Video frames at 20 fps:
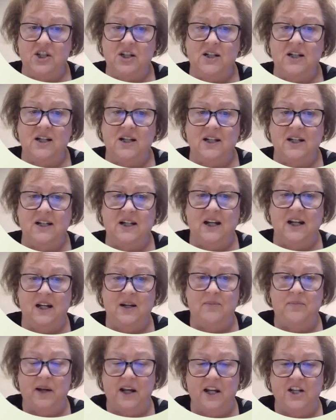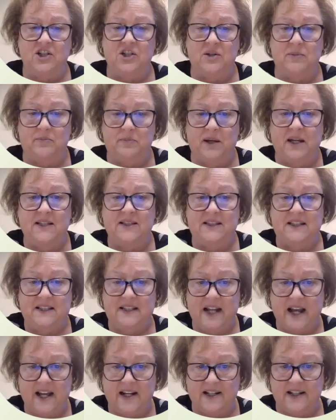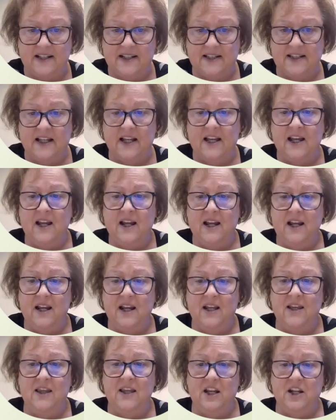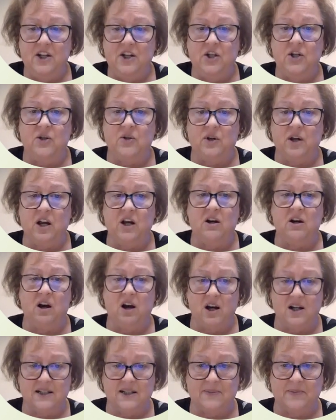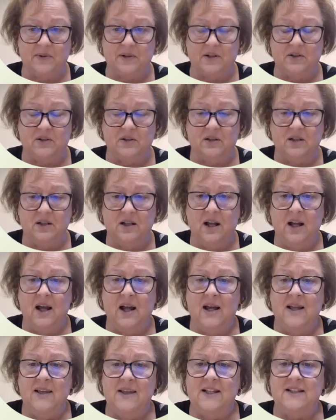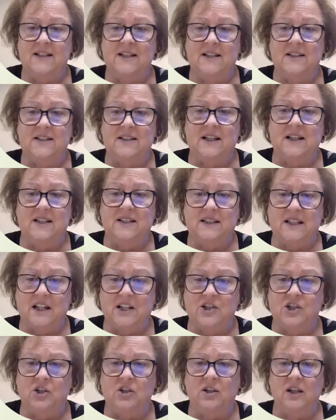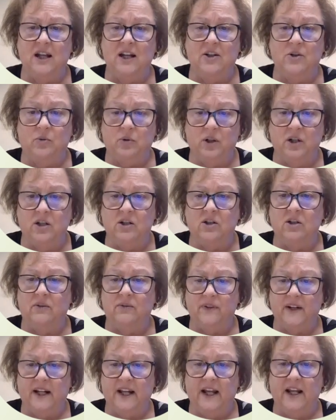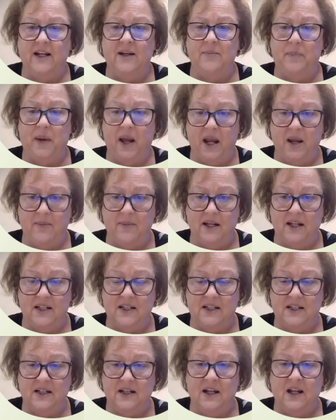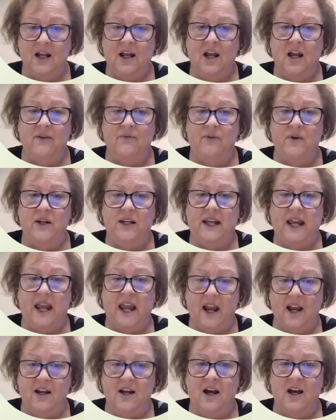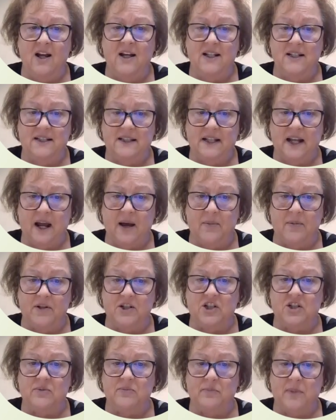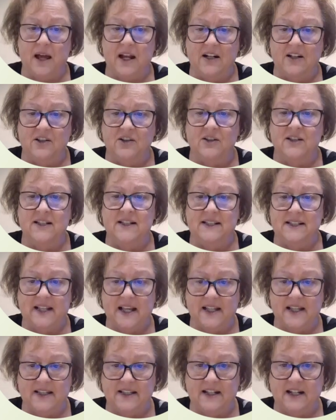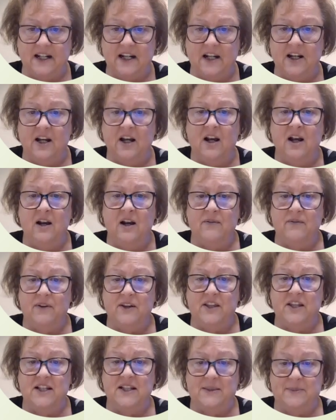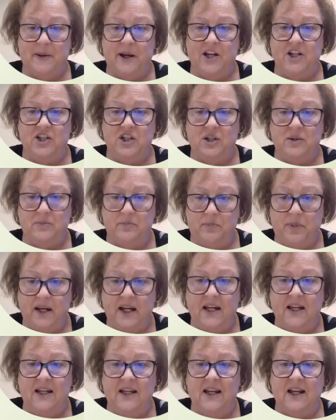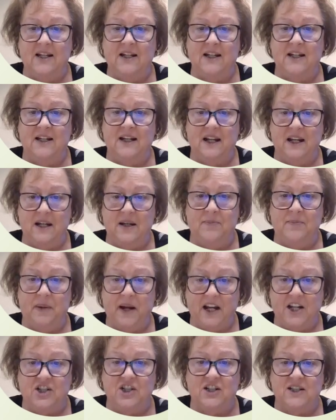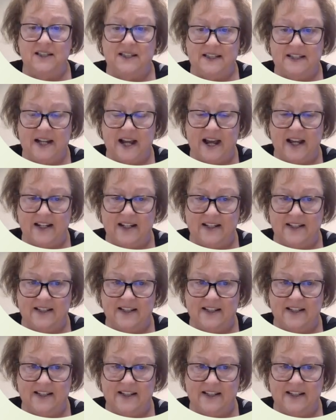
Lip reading: in an inpatient bed status in the acute care hospital. This is essential and critical for getting payment. If we cannot establish medical necessity for this patient being in an inpatient status